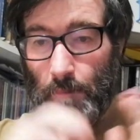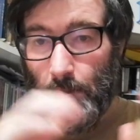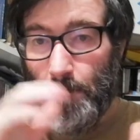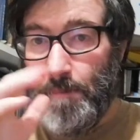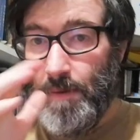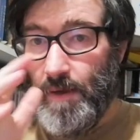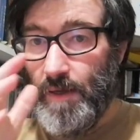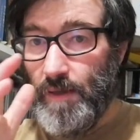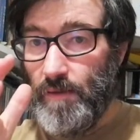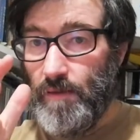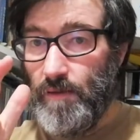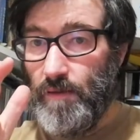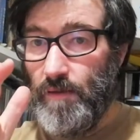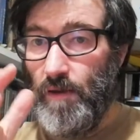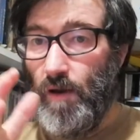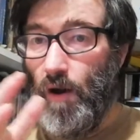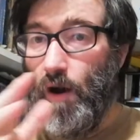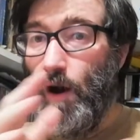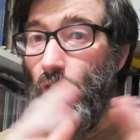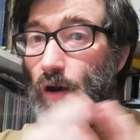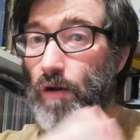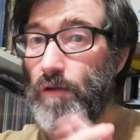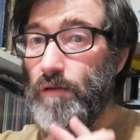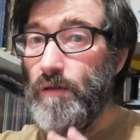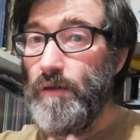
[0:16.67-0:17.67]
but
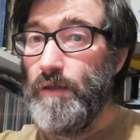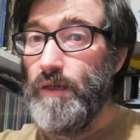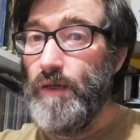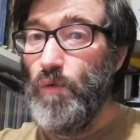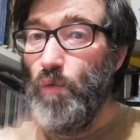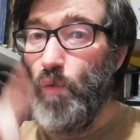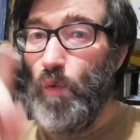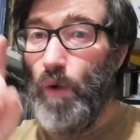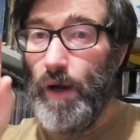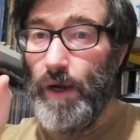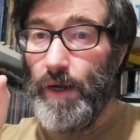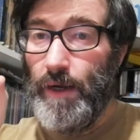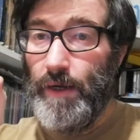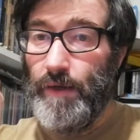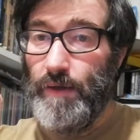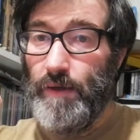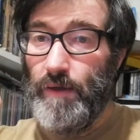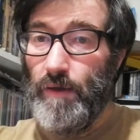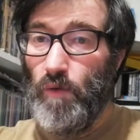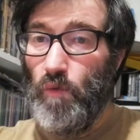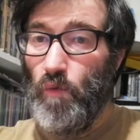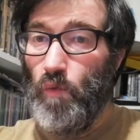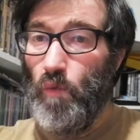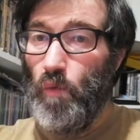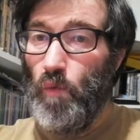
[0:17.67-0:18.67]
only
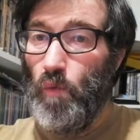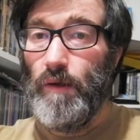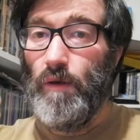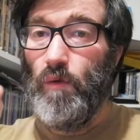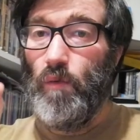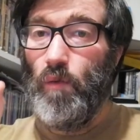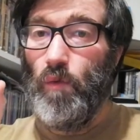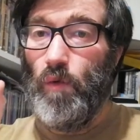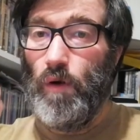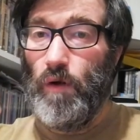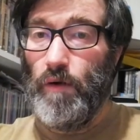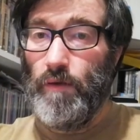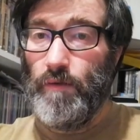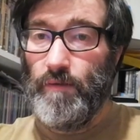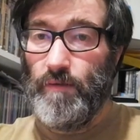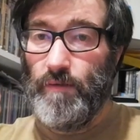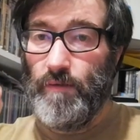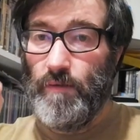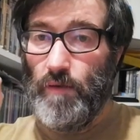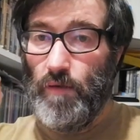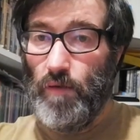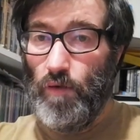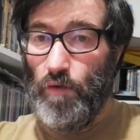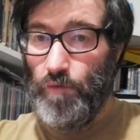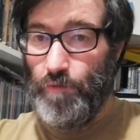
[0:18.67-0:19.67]
one
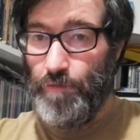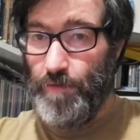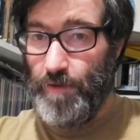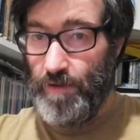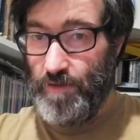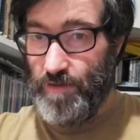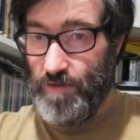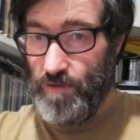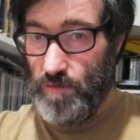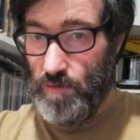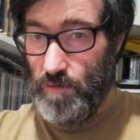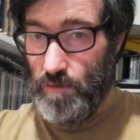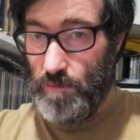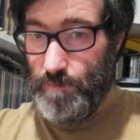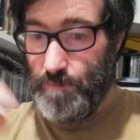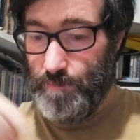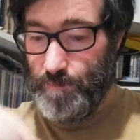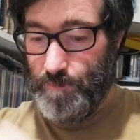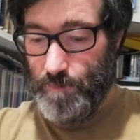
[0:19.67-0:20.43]
was official.